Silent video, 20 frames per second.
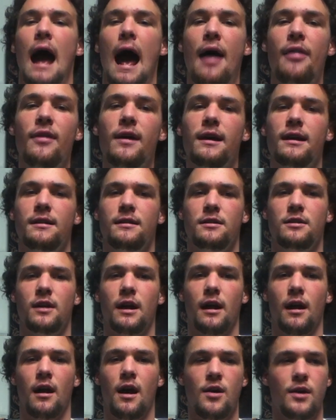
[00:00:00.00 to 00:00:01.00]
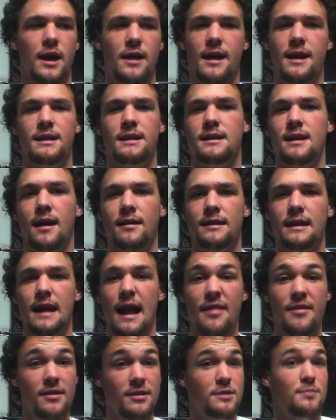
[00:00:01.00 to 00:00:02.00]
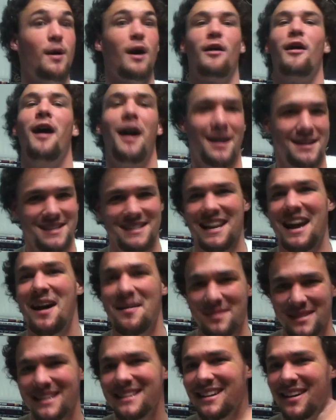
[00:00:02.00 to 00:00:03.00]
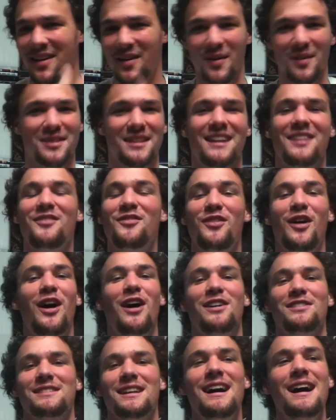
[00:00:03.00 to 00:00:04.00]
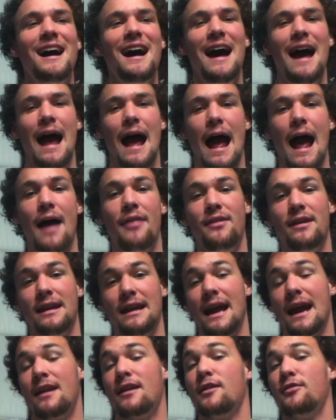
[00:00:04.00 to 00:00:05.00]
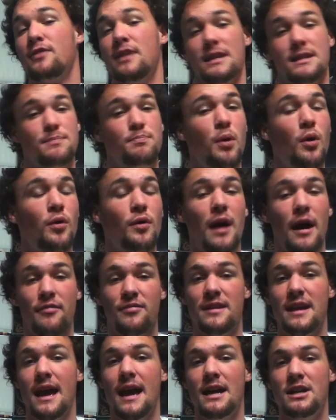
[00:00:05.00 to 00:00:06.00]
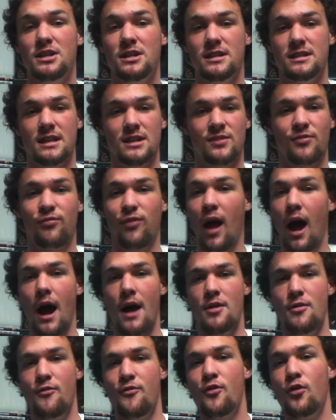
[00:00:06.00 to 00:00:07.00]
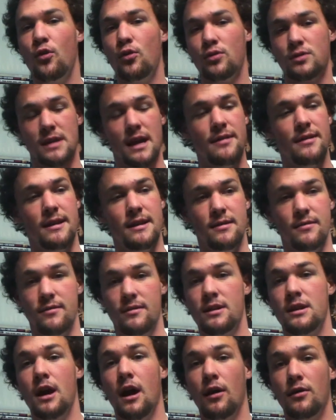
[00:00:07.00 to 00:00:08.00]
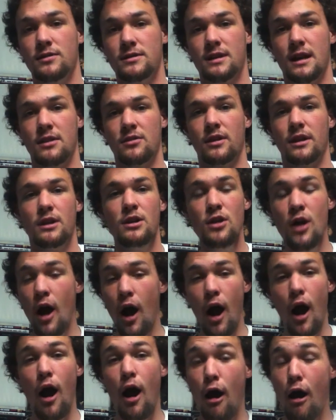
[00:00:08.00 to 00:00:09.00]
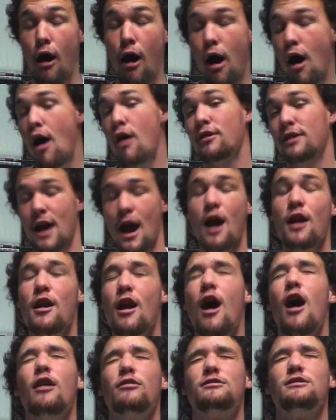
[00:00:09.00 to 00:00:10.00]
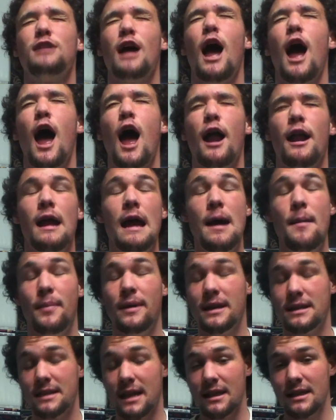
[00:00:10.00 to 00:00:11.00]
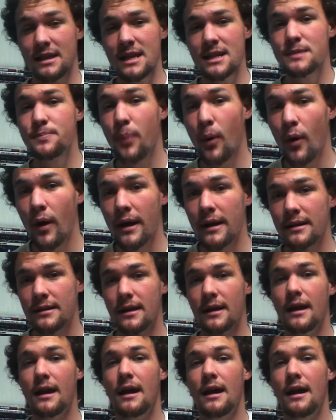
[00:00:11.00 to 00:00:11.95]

And then you're like, okay, that did nothing. And then the Balrog steps and the whole thing falls. And then Gandalf gets pulled off the edge and he says, fly, you fools, and then goes. And you're like, no, Gandalf's dead! Because at this point,